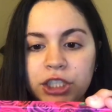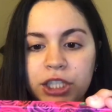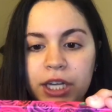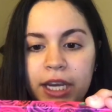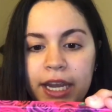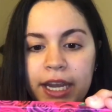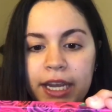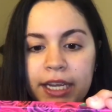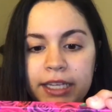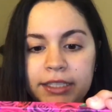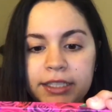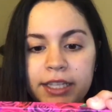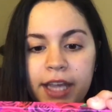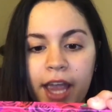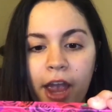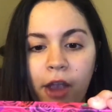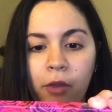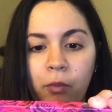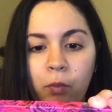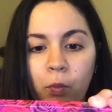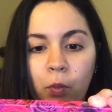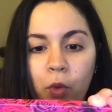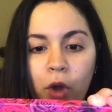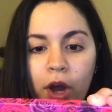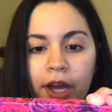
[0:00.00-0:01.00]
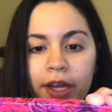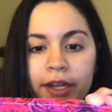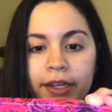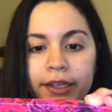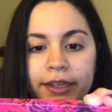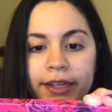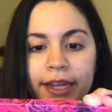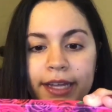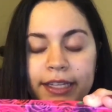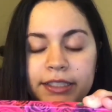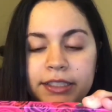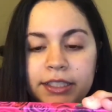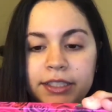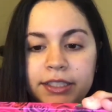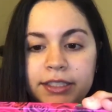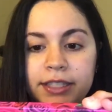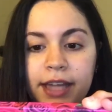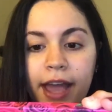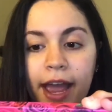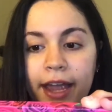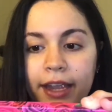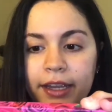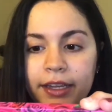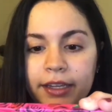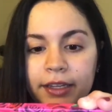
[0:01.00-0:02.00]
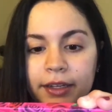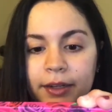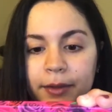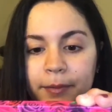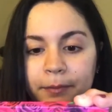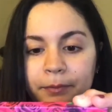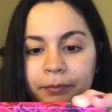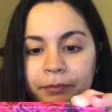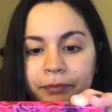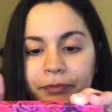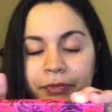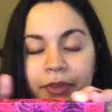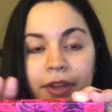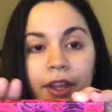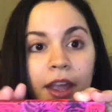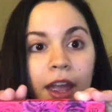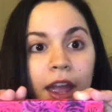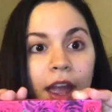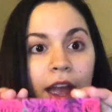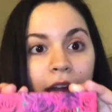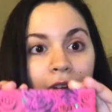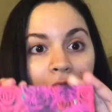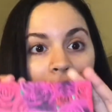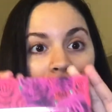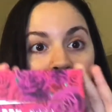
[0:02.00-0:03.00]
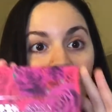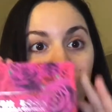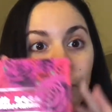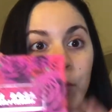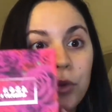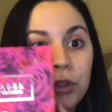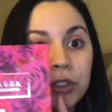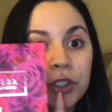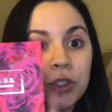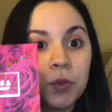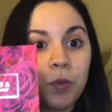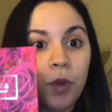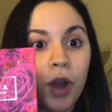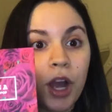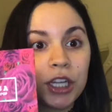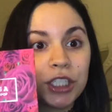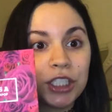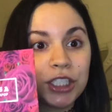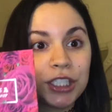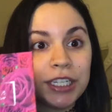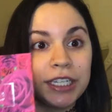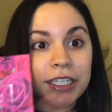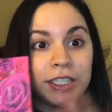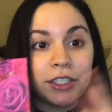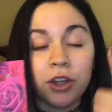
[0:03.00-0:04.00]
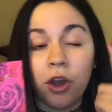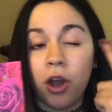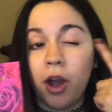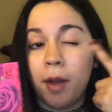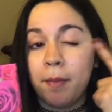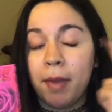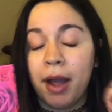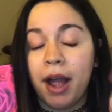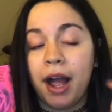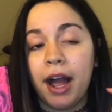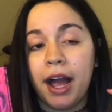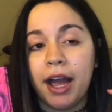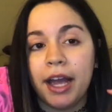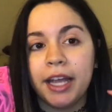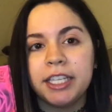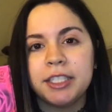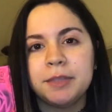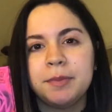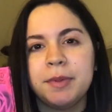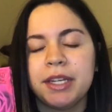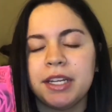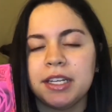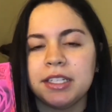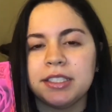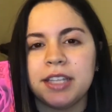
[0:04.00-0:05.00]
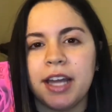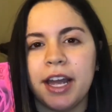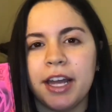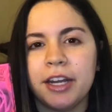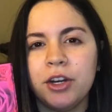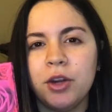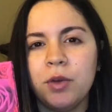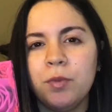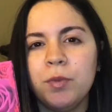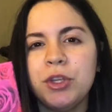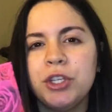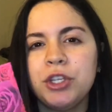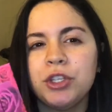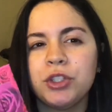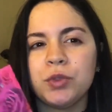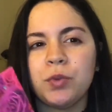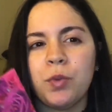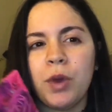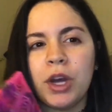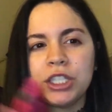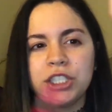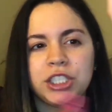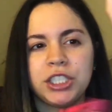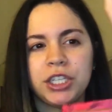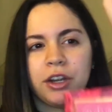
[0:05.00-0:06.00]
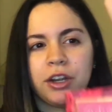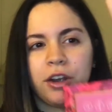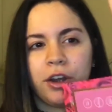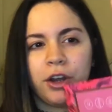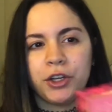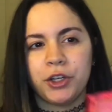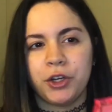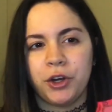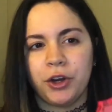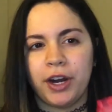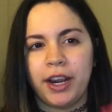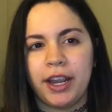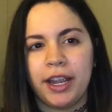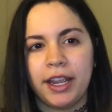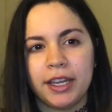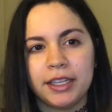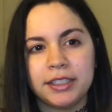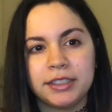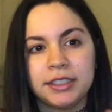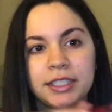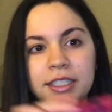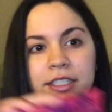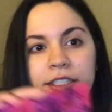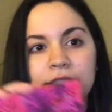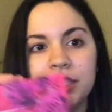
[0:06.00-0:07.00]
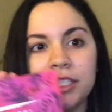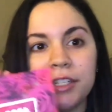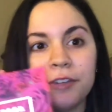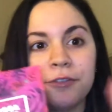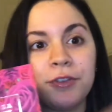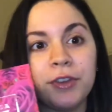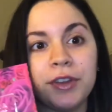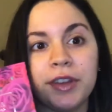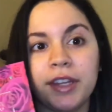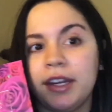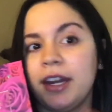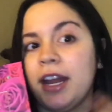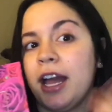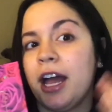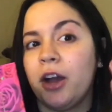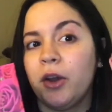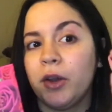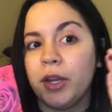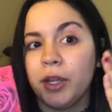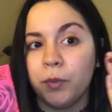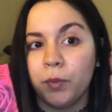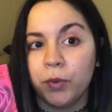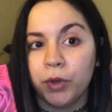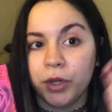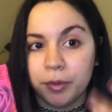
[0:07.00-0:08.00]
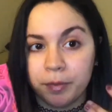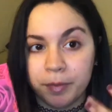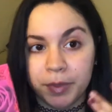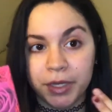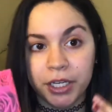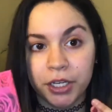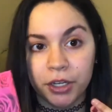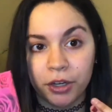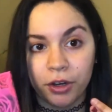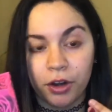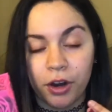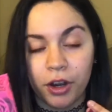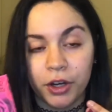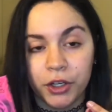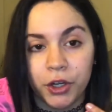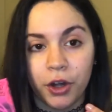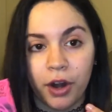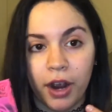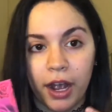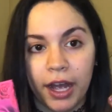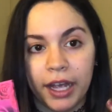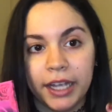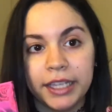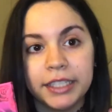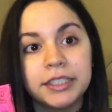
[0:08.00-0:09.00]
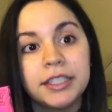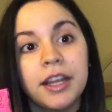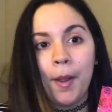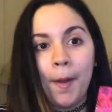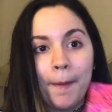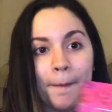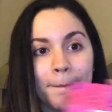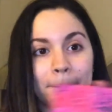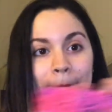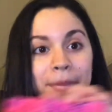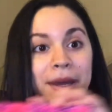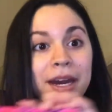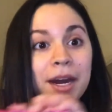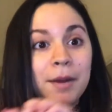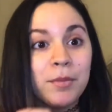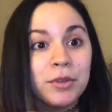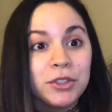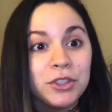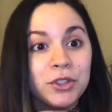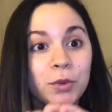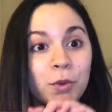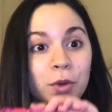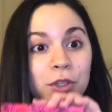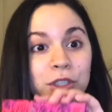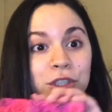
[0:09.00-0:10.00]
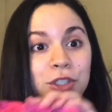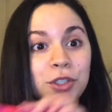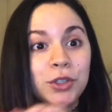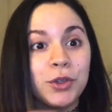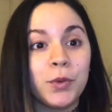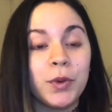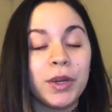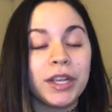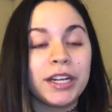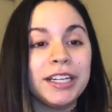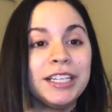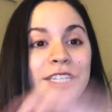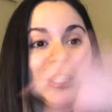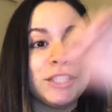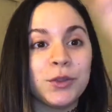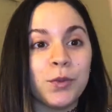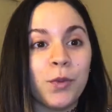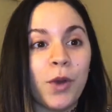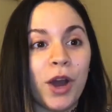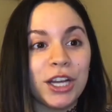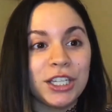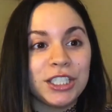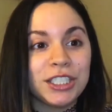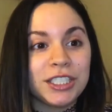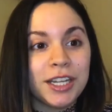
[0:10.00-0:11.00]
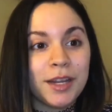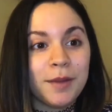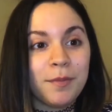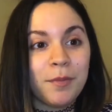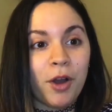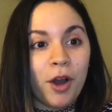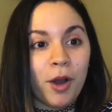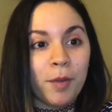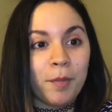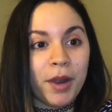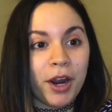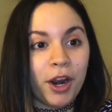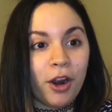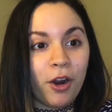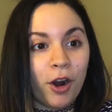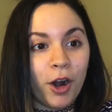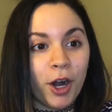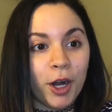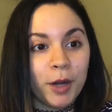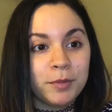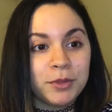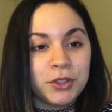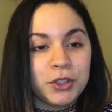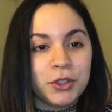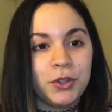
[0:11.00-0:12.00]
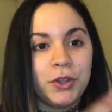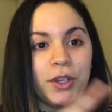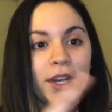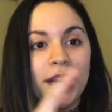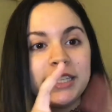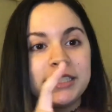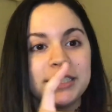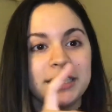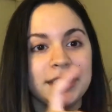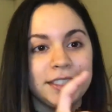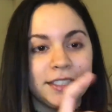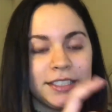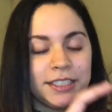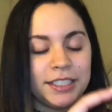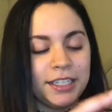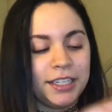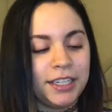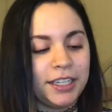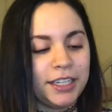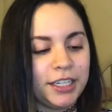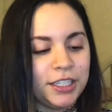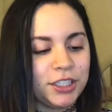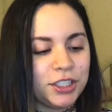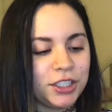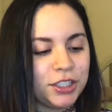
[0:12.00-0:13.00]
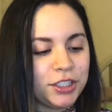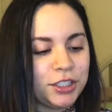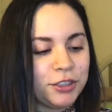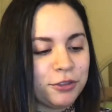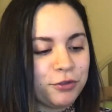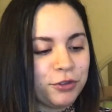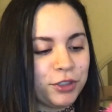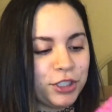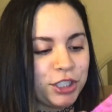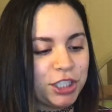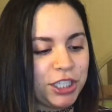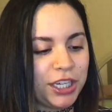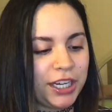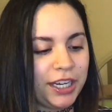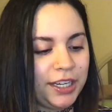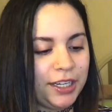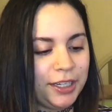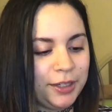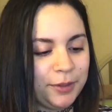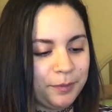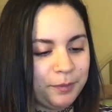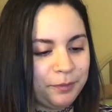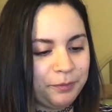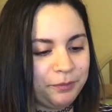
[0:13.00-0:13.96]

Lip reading: shades, and 1 that's satin. I will swatch these on my eyes because I know when you swatch it on your hands it's different than how it would appear on your eyes. But I'm also going to quickly swatch them on my arms so you guys can see each different shade.